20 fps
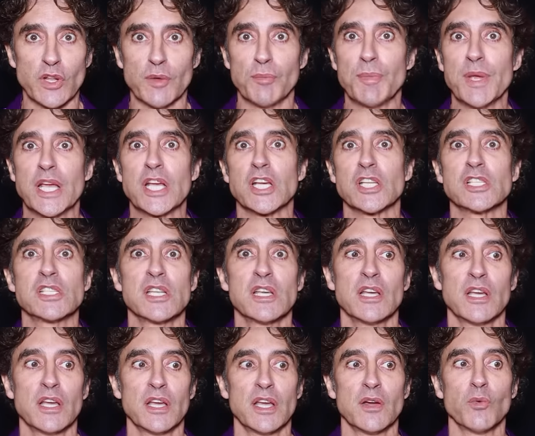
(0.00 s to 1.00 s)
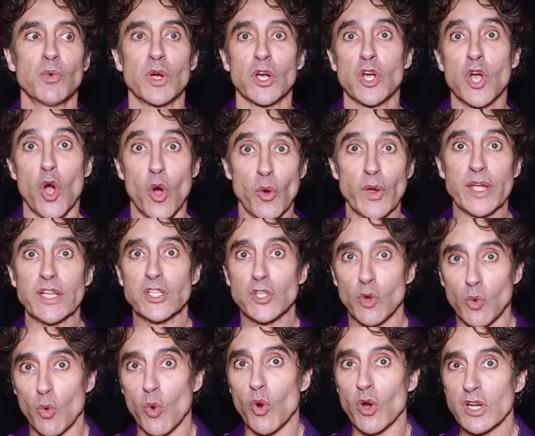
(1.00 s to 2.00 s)
it because we're going
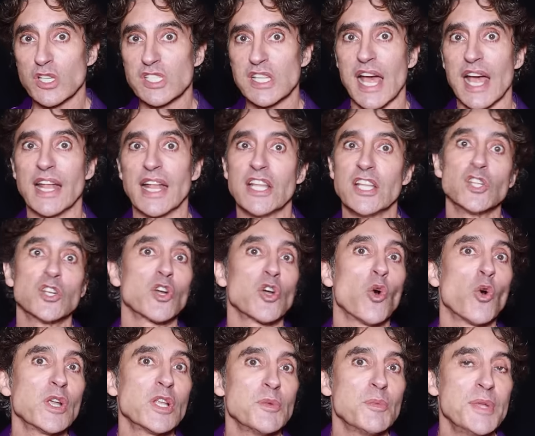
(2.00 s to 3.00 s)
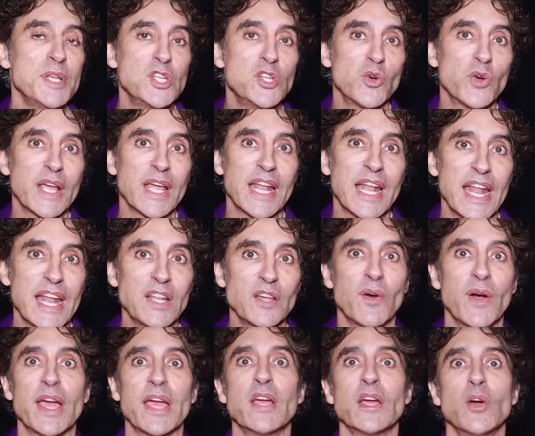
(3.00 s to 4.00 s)
towards that and you're going to be doing it
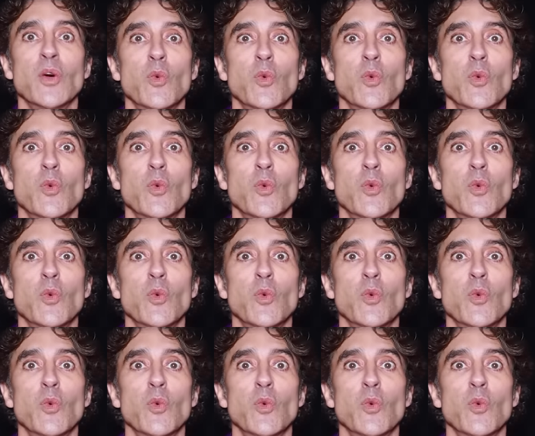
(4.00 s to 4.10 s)
anyway.